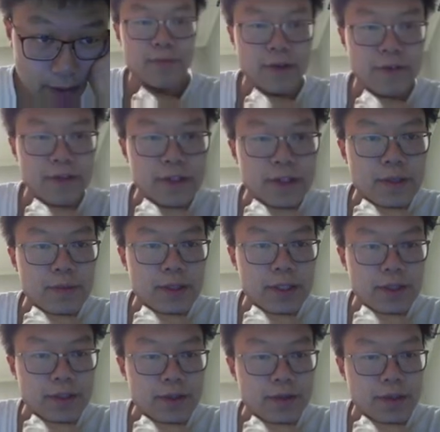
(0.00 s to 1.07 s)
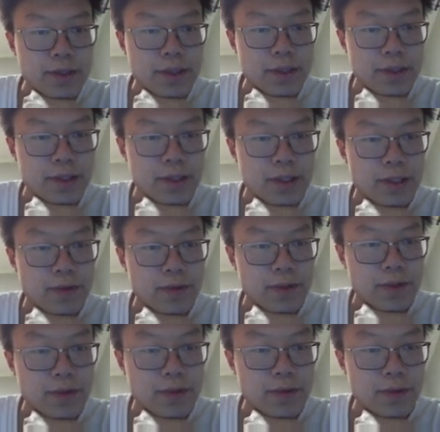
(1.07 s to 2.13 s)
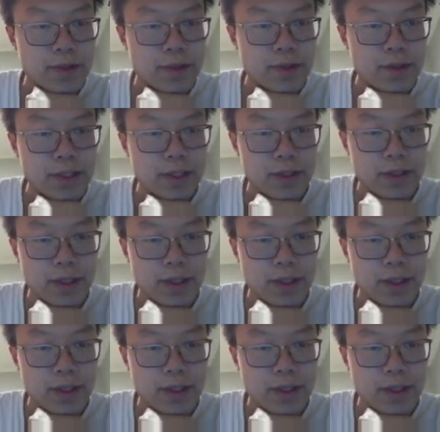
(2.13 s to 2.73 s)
Previous number of digits is gonna equal to the current digit